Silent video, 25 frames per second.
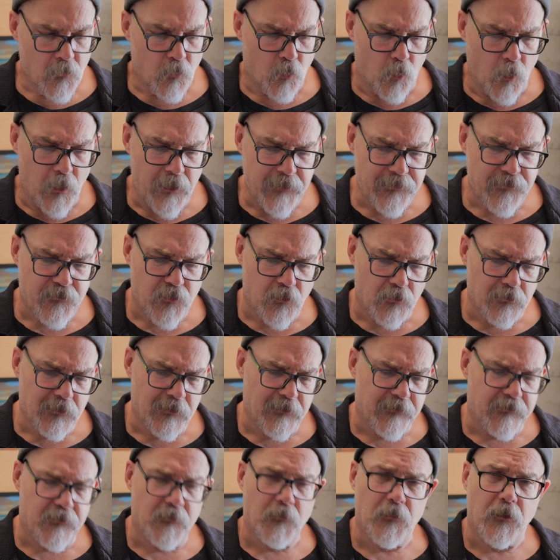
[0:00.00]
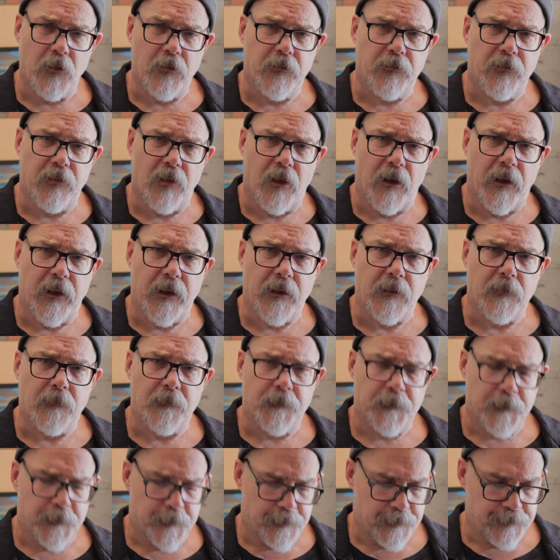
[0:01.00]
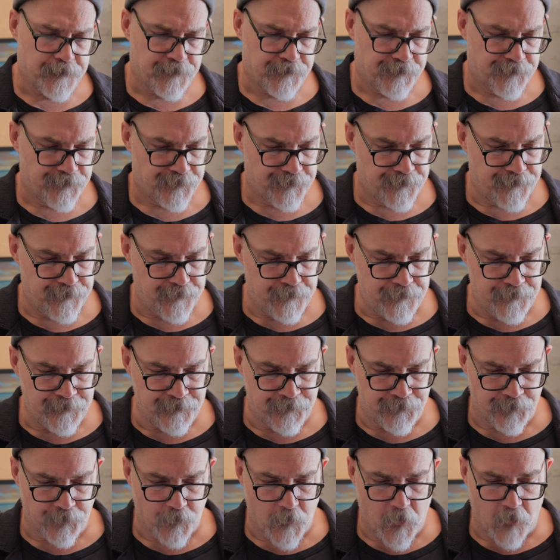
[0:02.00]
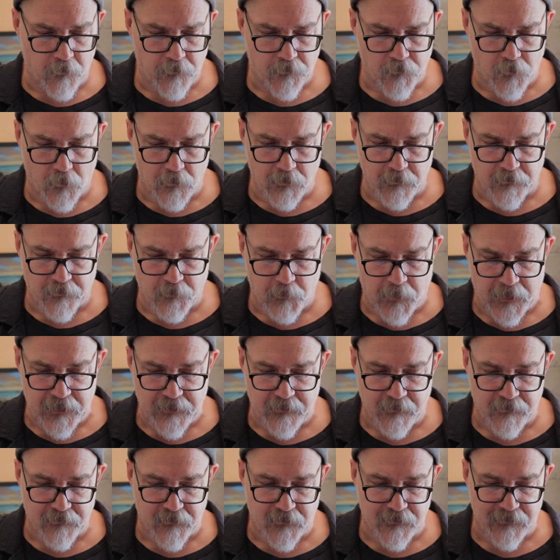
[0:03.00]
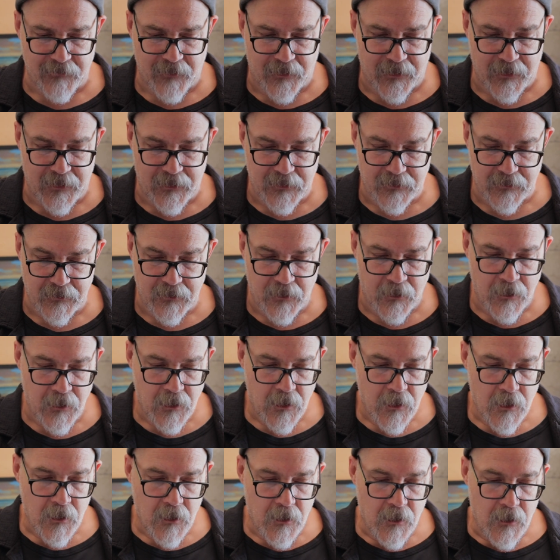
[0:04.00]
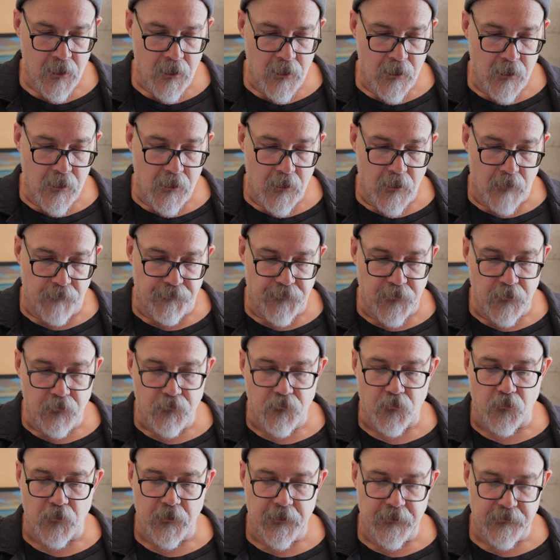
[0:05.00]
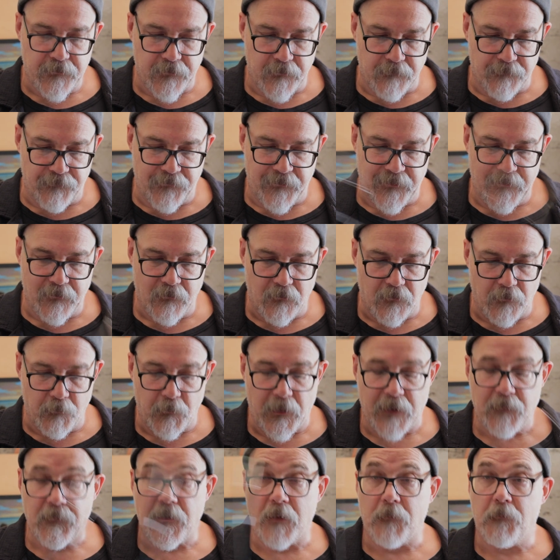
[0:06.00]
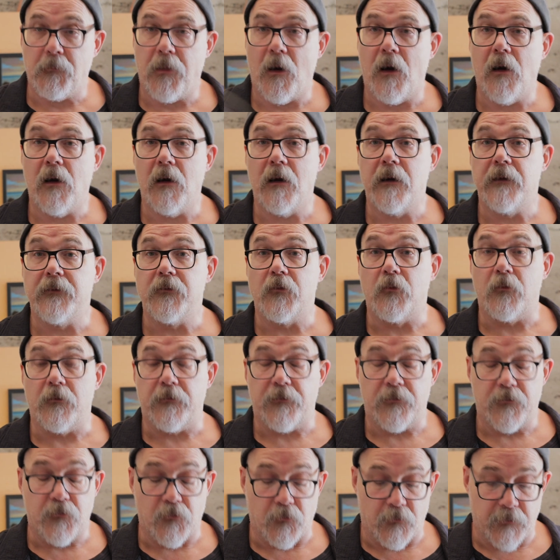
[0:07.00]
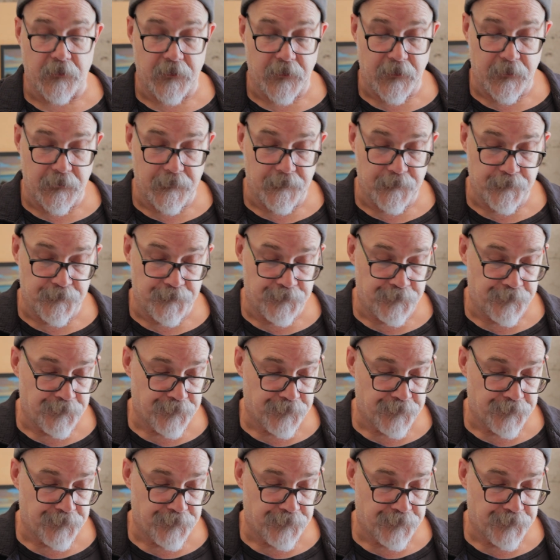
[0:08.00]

What tonalism looks like. Most tonalist paintings contain a few trees in a field, maybe a pond or a stream,